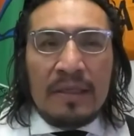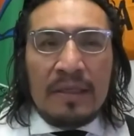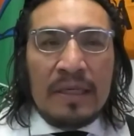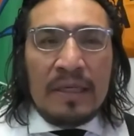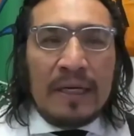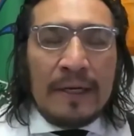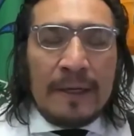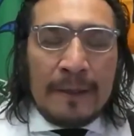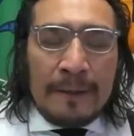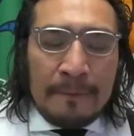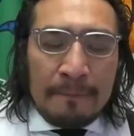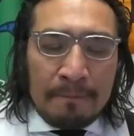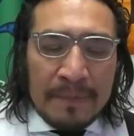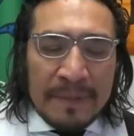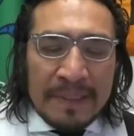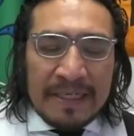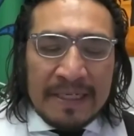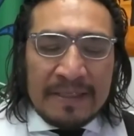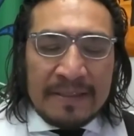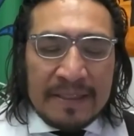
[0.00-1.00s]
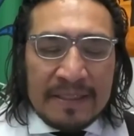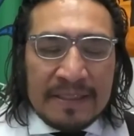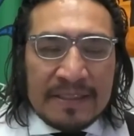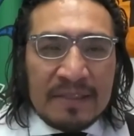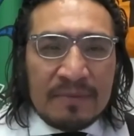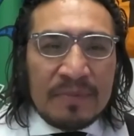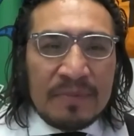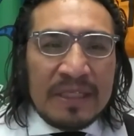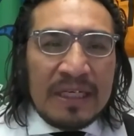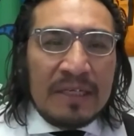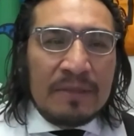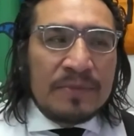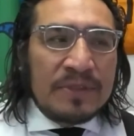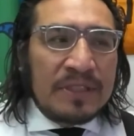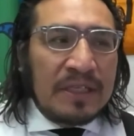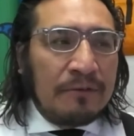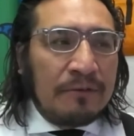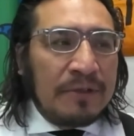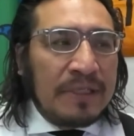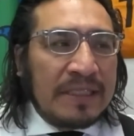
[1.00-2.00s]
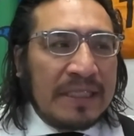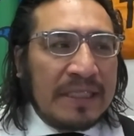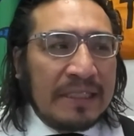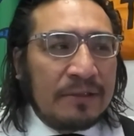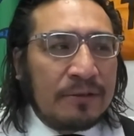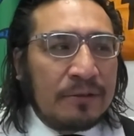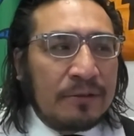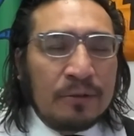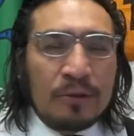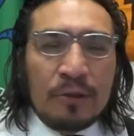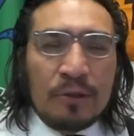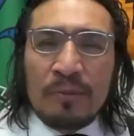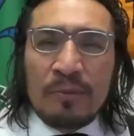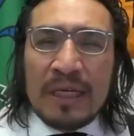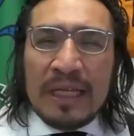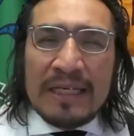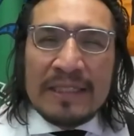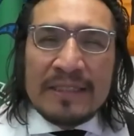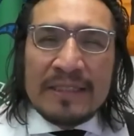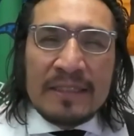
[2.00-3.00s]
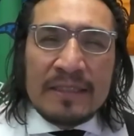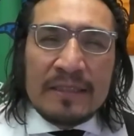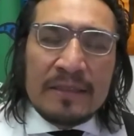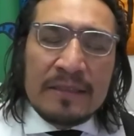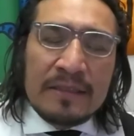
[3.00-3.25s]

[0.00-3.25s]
And I think sometimes we tend to normalize it